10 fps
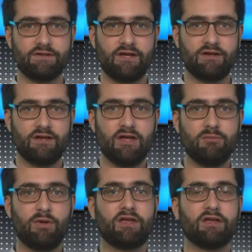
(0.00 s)
light,
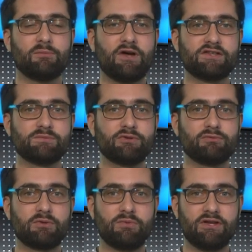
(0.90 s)
making it possible to
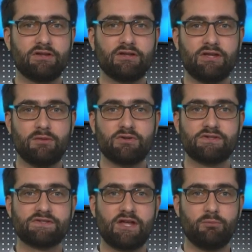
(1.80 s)
repeatedly image
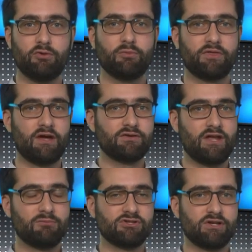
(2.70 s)
a sample without
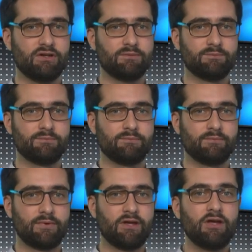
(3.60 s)
damaging it.
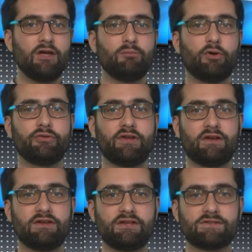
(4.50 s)
Both
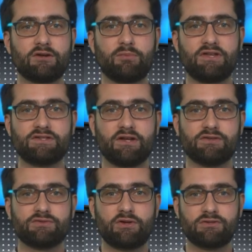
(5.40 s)
techniques are based on
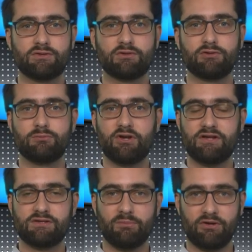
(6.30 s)
structured
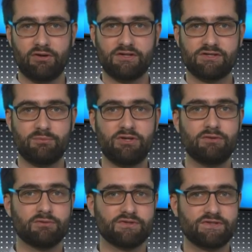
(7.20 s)
illumination microscopy,
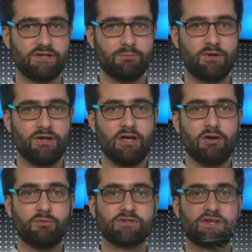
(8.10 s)
or SIM,
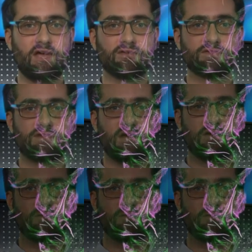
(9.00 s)
which gathers data